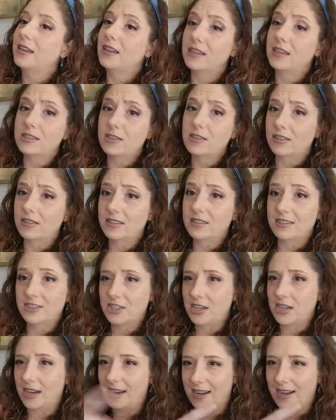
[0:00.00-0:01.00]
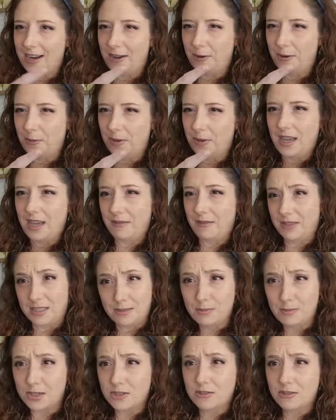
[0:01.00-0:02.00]
case y'all didn't check it out, we have a
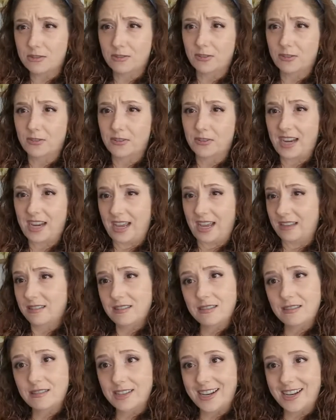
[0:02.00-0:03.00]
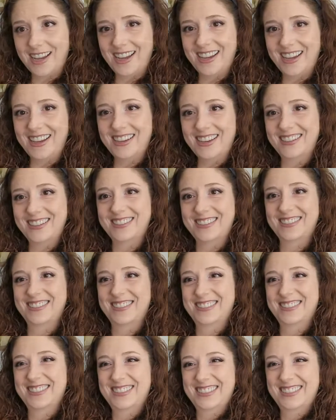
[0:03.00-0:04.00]
special guest today.
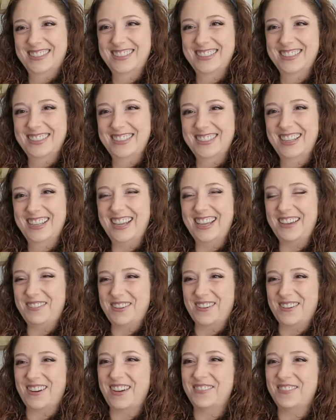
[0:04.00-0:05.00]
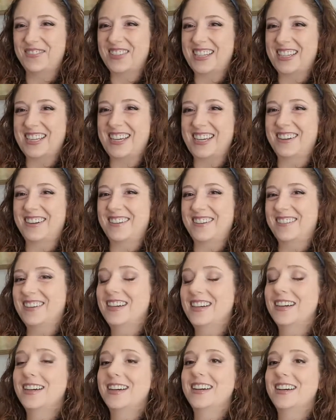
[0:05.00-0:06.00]
If you're on video,
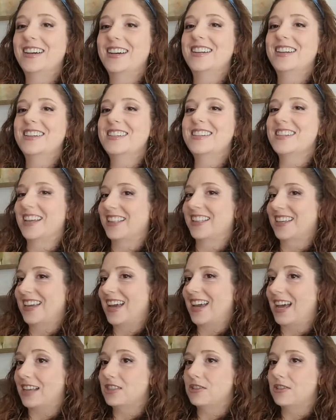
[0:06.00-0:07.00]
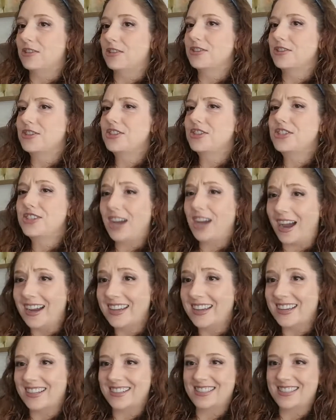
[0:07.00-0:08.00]
Shelly has her
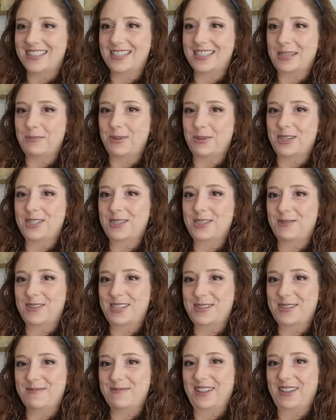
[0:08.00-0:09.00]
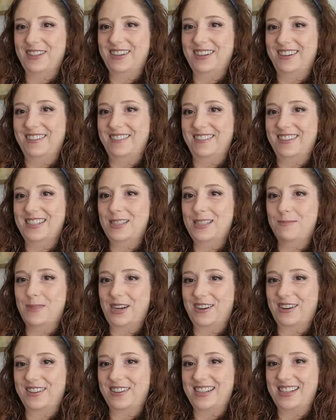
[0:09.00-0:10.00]
giant zebra squishmallow. It's
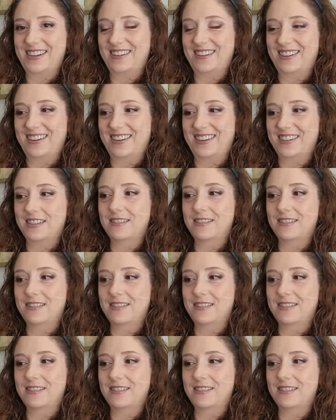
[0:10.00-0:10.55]
bigger than her.